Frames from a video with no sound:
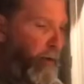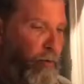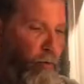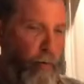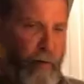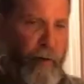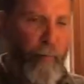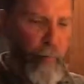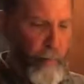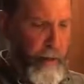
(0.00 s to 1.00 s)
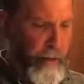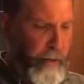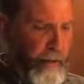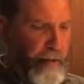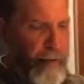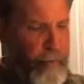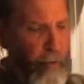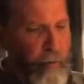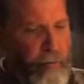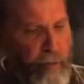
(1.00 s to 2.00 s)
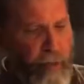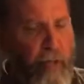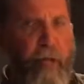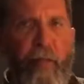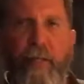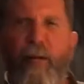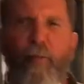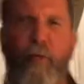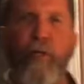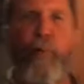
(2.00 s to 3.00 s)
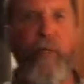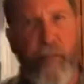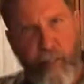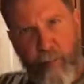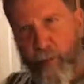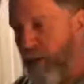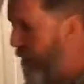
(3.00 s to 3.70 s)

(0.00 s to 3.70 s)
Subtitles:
it cool, then I'll put them back in ketchup bottles, and that's how we'll dispense it, keep that